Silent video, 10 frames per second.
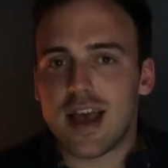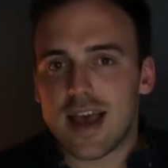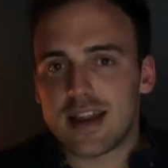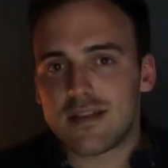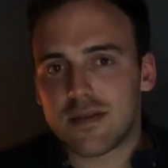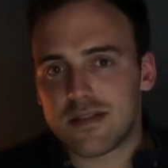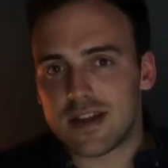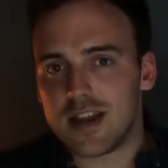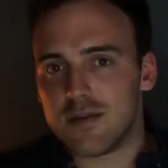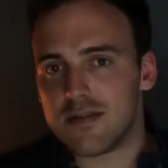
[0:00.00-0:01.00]
Eddie Smith
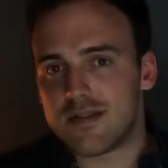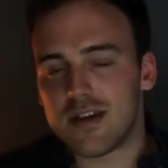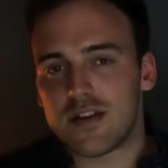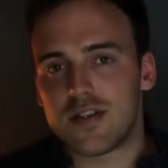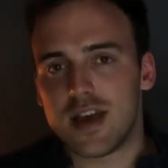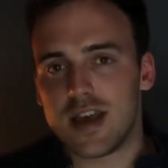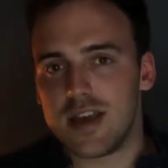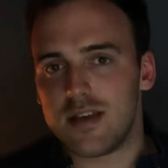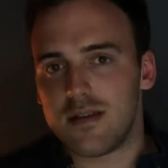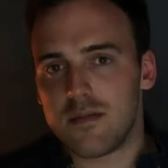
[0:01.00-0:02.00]
Sr. was such
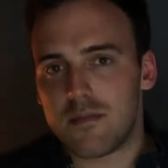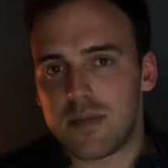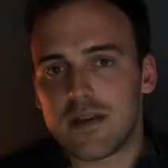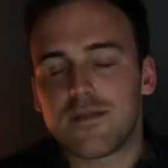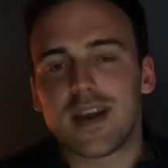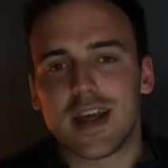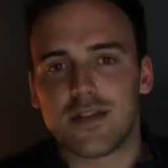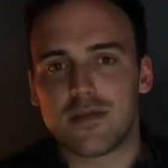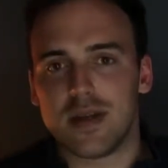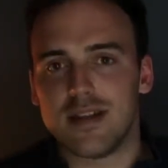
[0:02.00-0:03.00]
a big
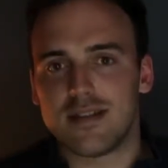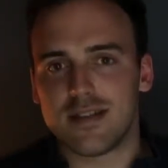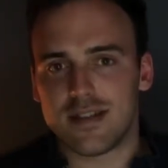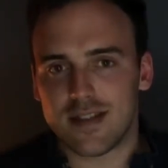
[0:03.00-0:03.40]
philanthropist